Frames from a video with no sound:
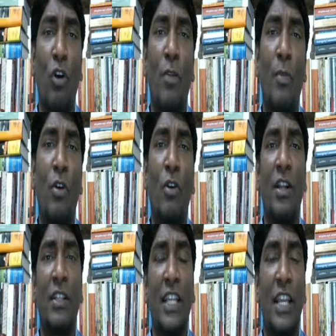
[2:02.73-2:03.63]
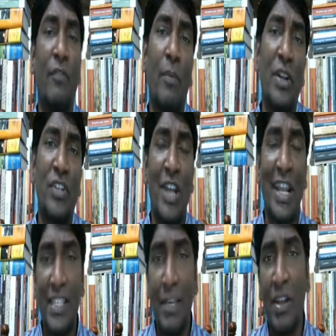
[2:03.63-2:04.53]
about the information
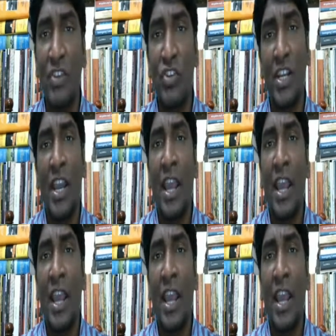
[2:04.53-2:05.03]
asymmetry